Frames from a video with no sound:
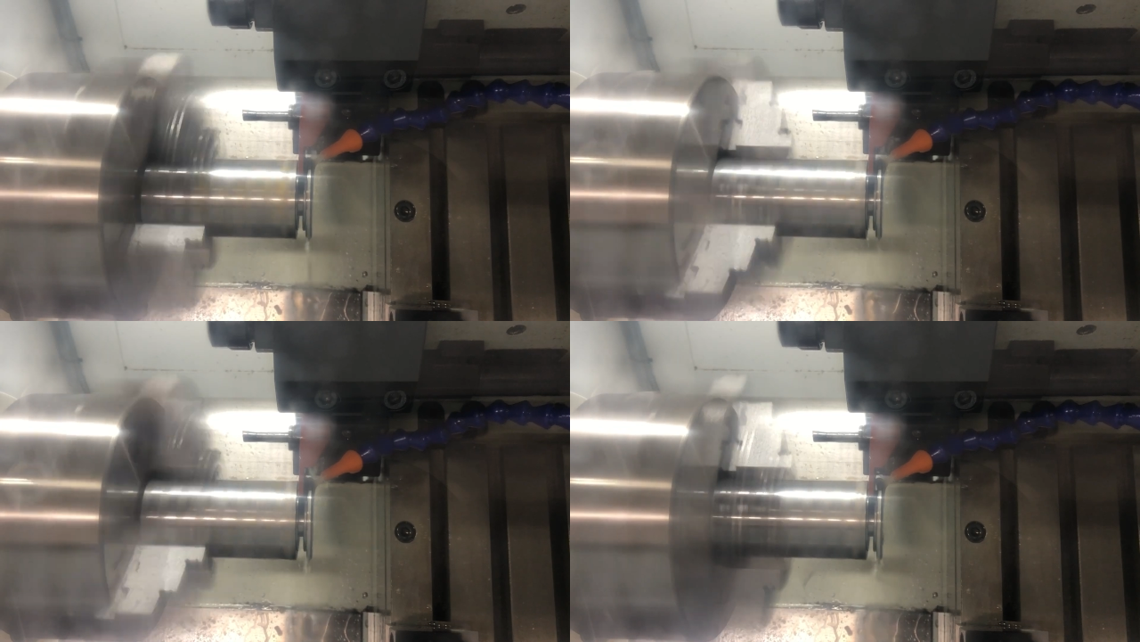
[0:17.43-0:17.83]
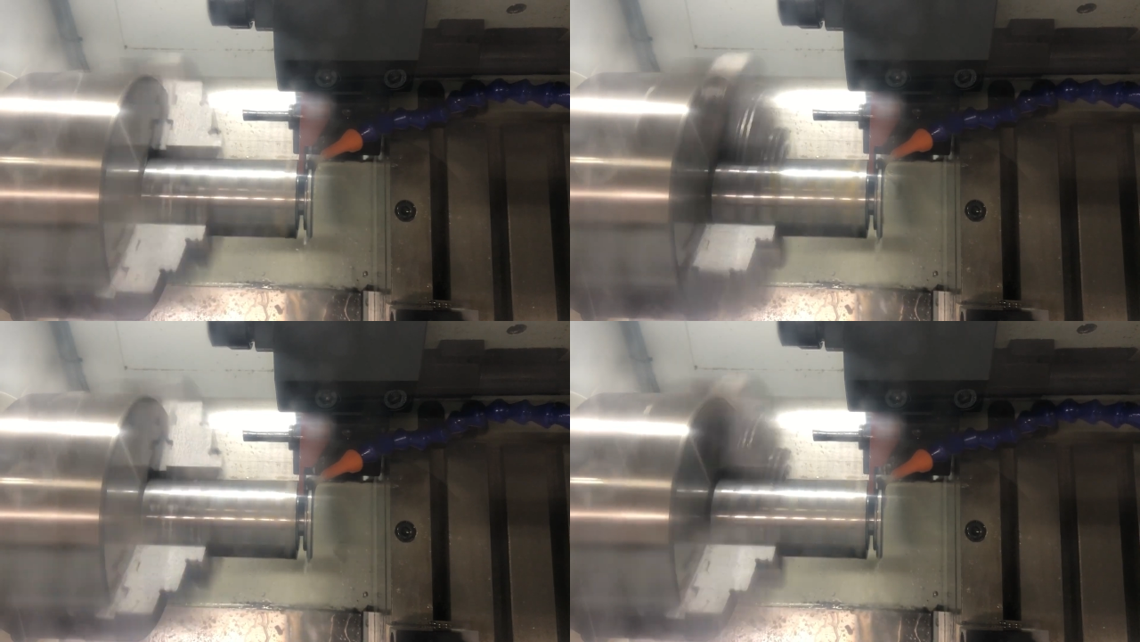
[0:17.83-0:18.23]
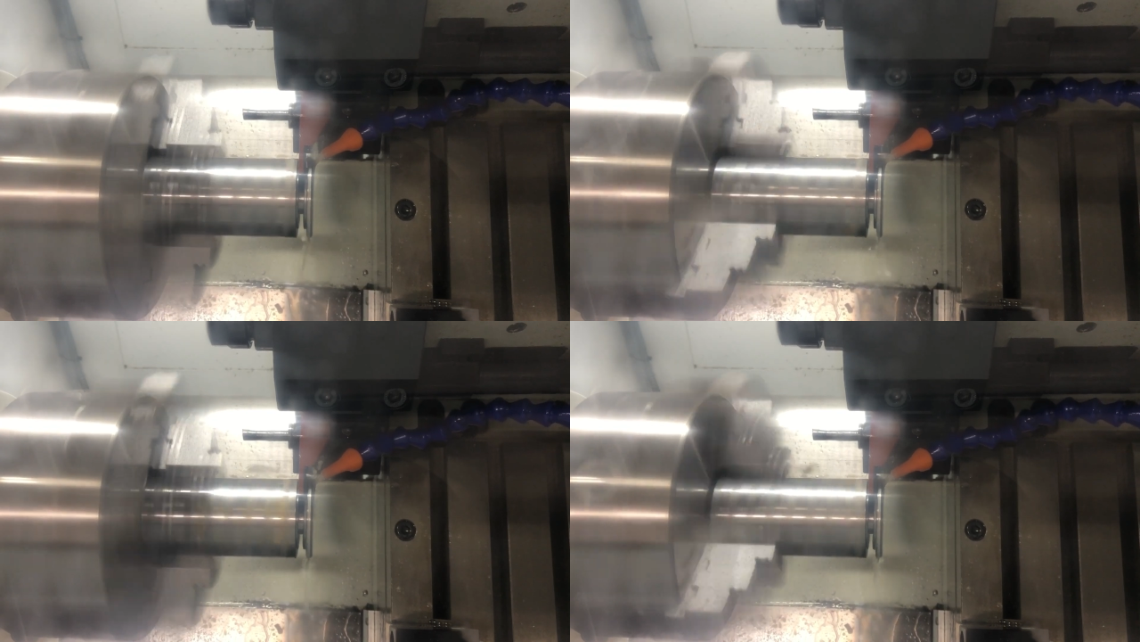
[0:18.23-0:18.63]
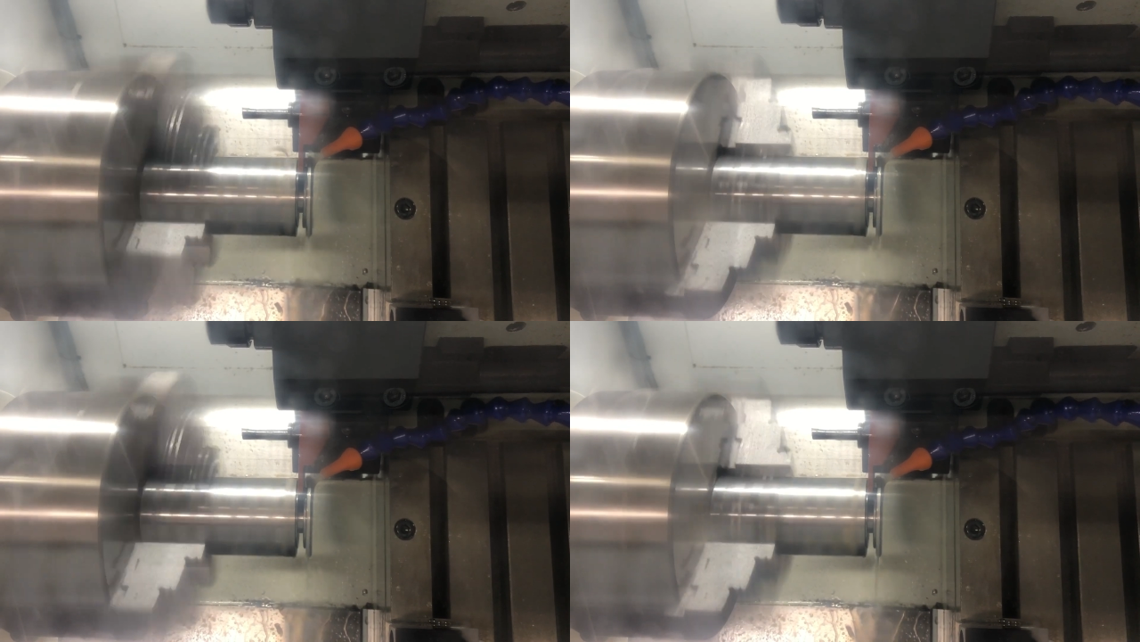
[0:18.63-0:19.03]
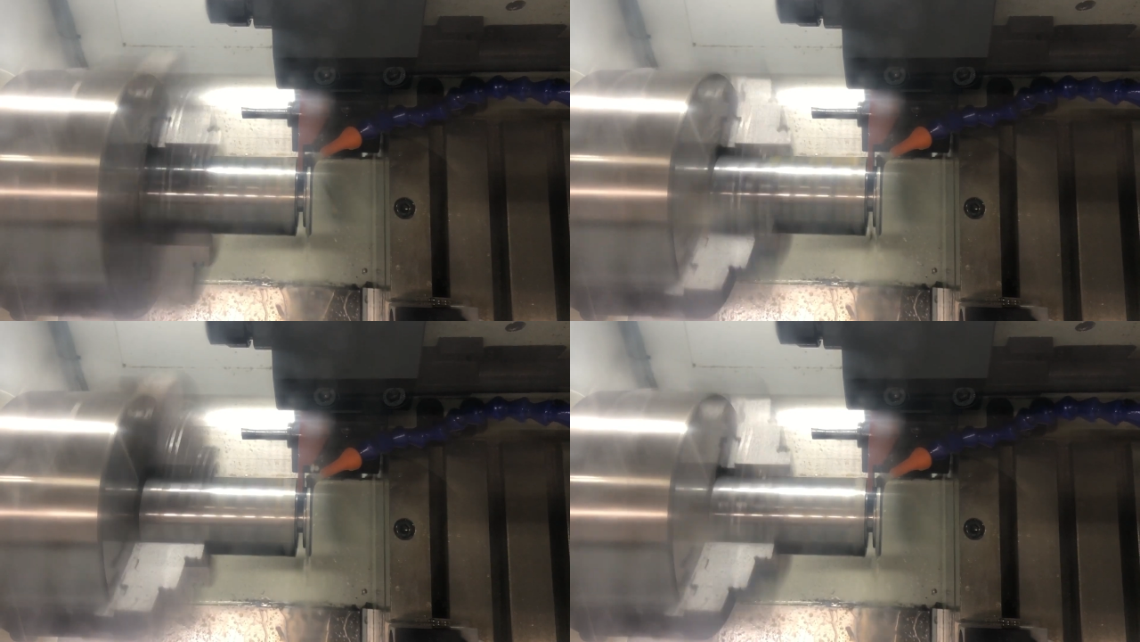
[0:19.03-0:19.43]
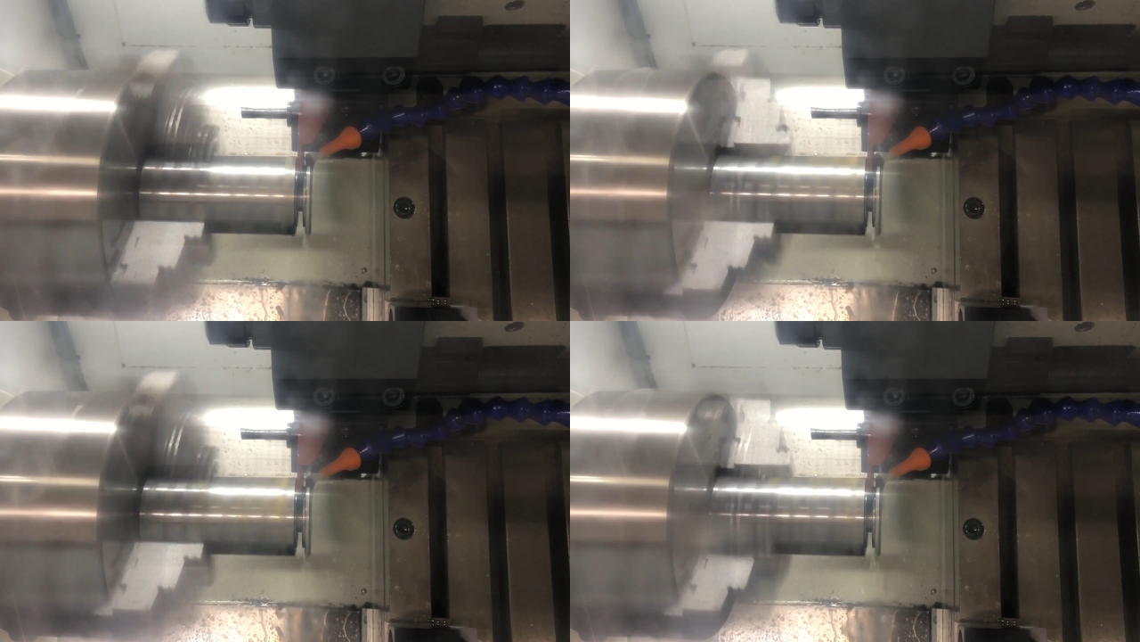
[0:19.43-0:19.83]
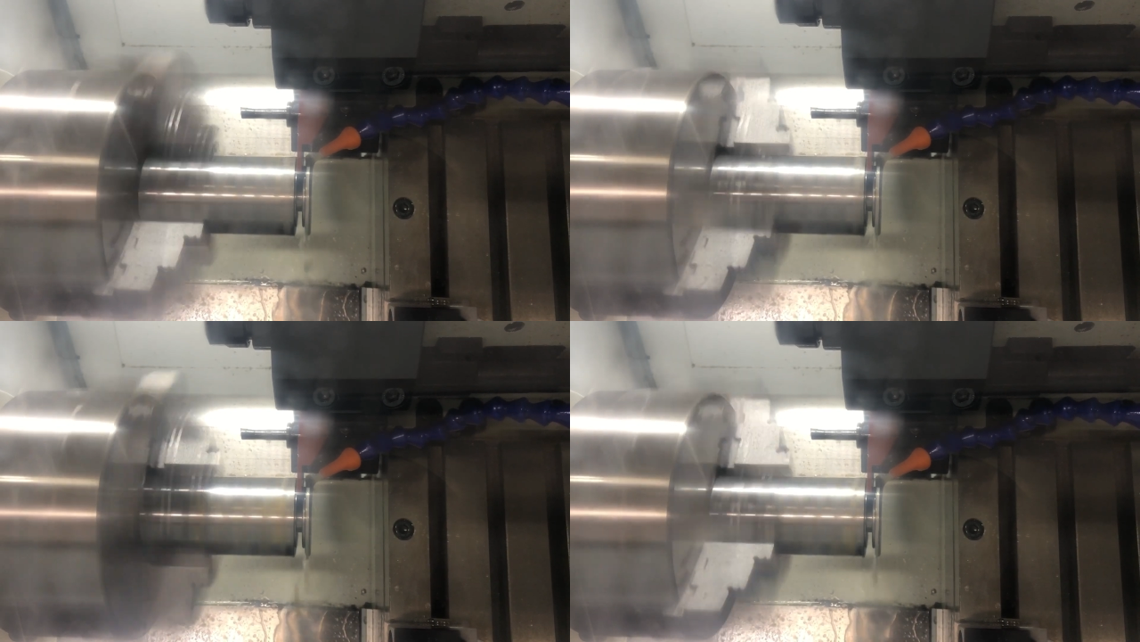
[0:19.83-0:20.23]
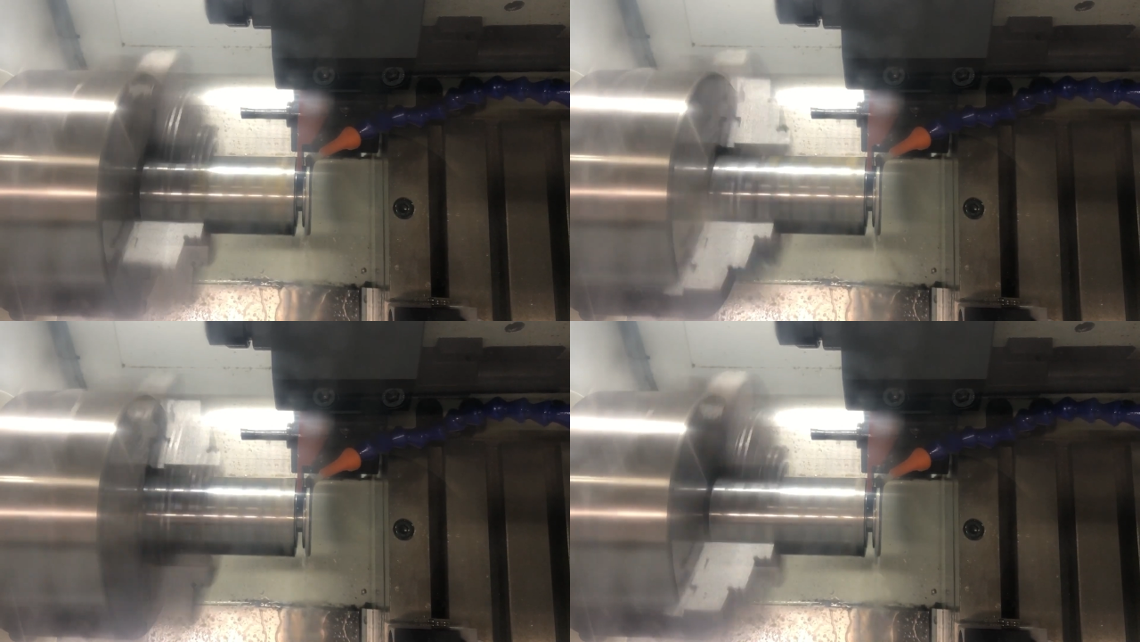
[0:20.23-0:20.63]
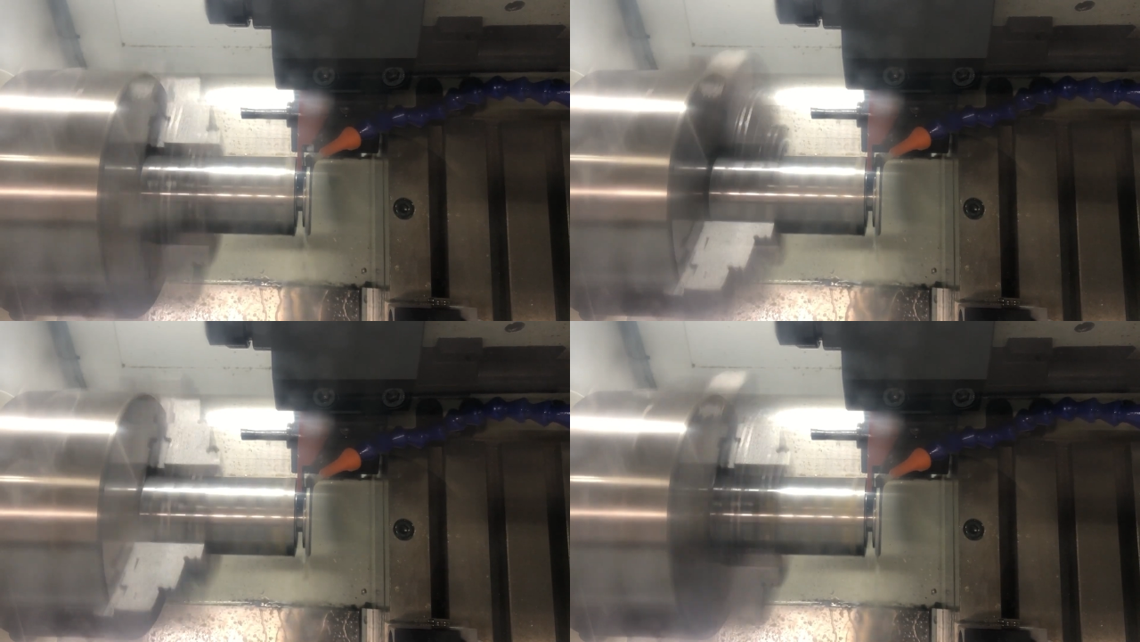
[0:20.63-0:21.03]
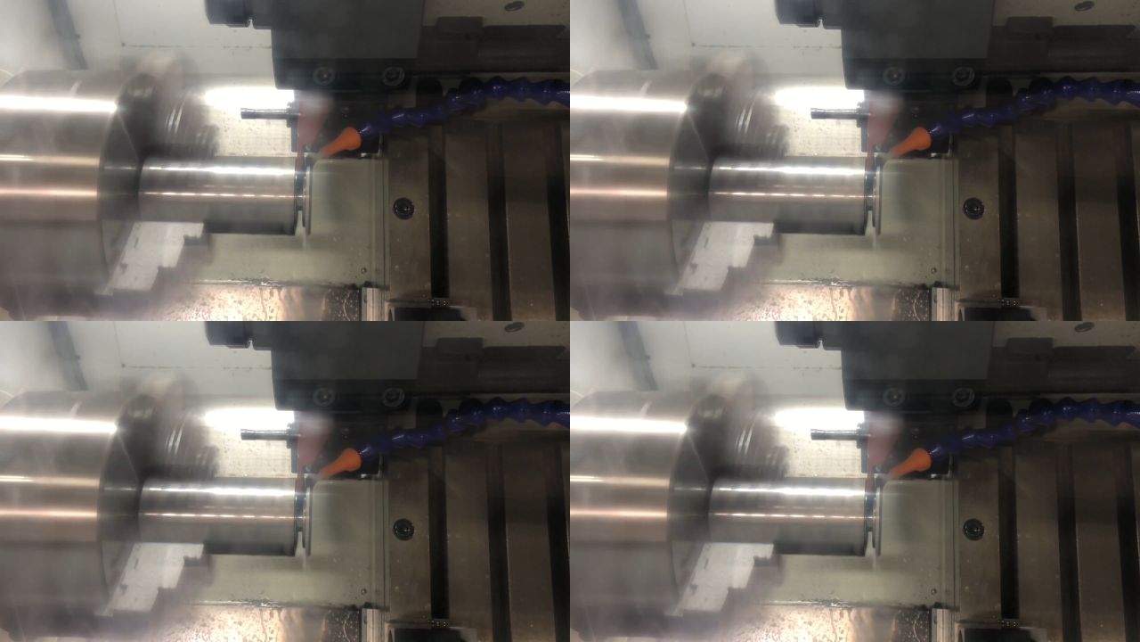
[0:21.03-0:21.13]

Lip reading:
Nobody's mouth can be seen.